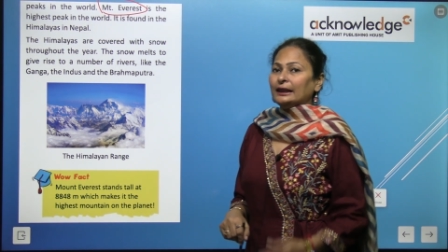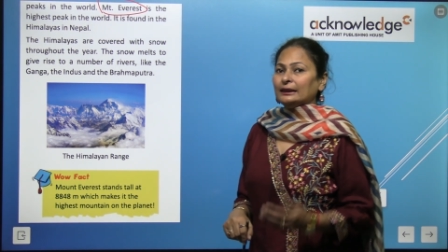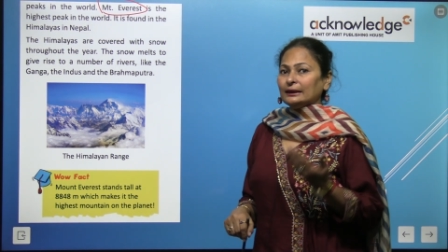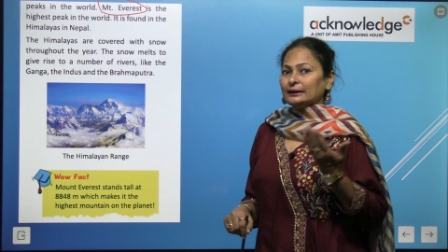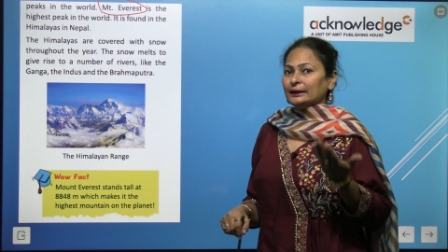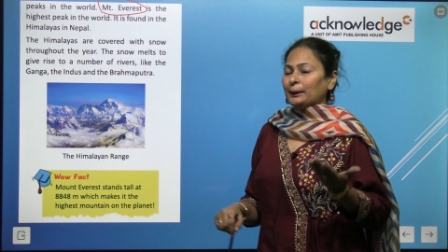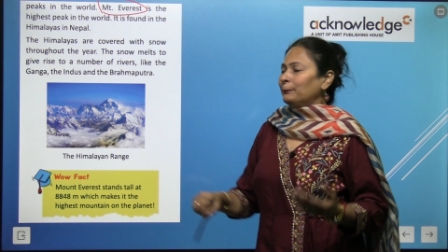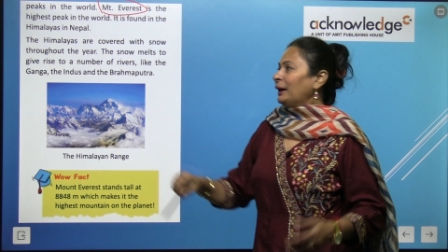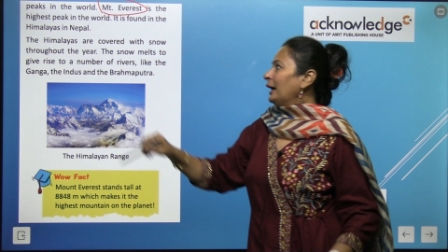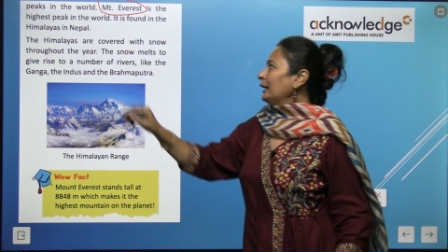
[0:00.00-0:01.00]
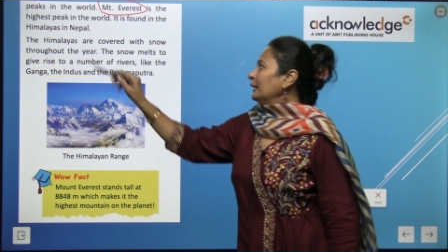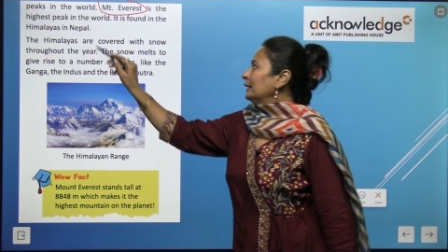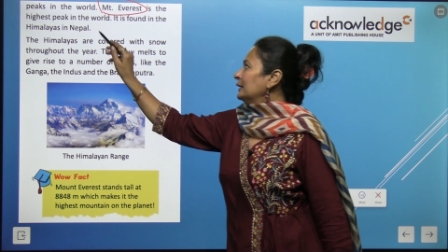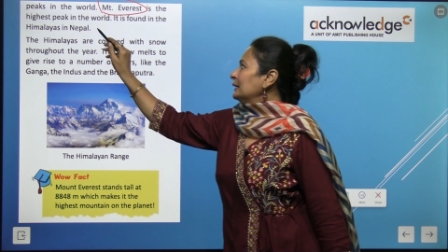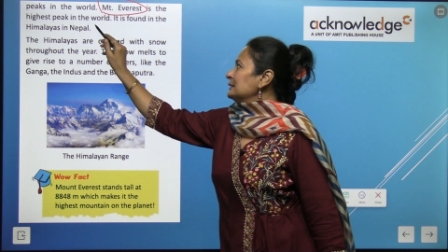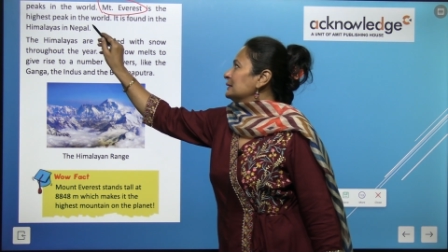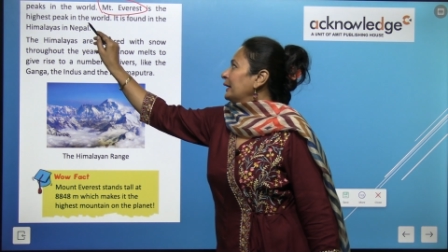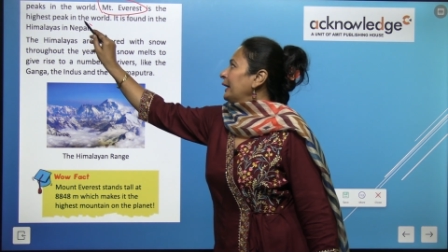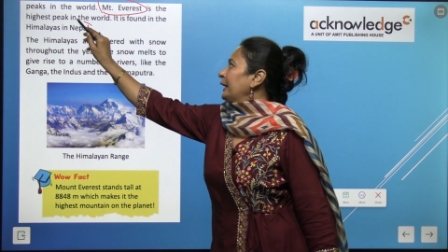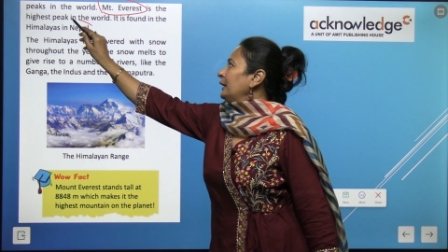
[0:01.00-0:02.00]
in the Himalayas
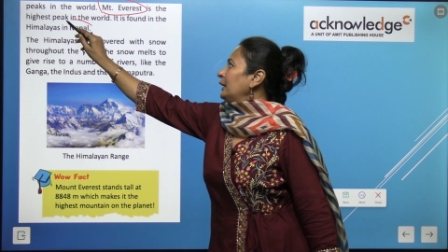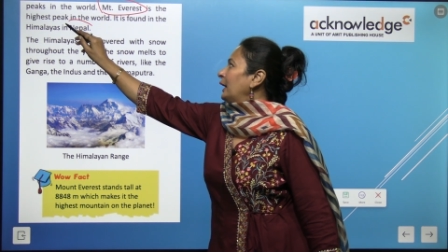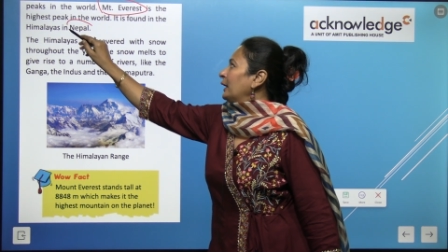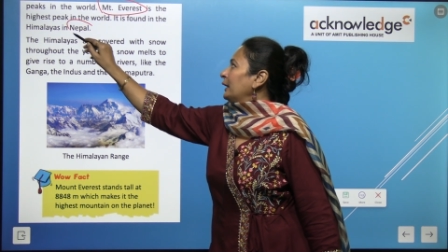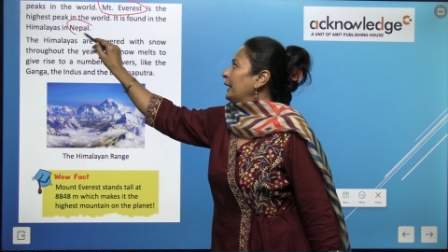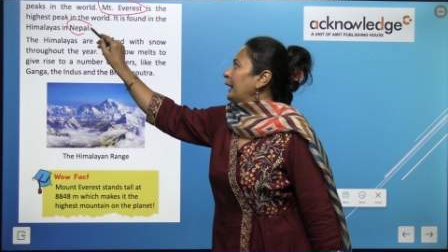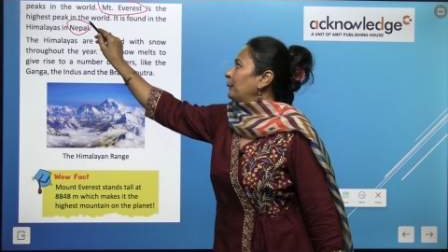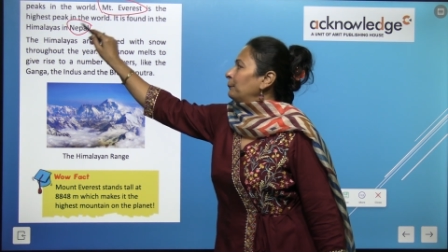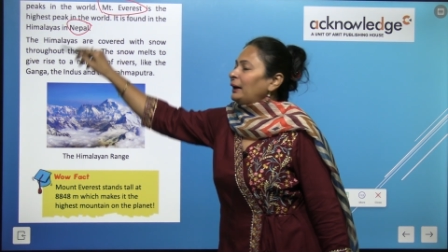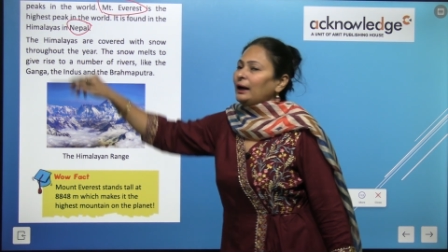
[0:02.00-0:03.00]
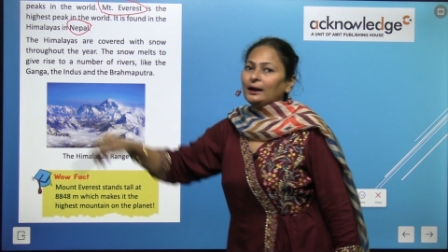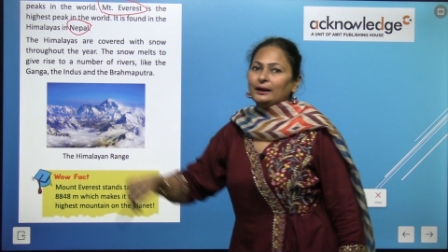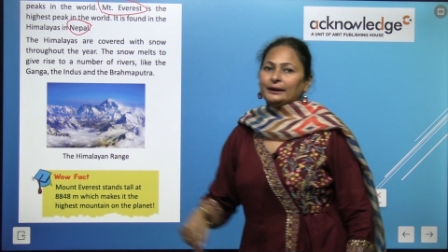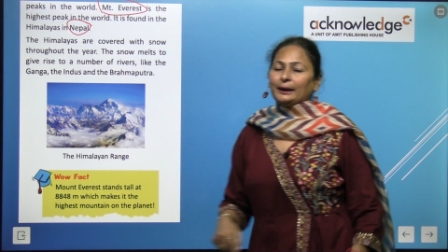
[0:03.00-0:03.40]
in Nepal.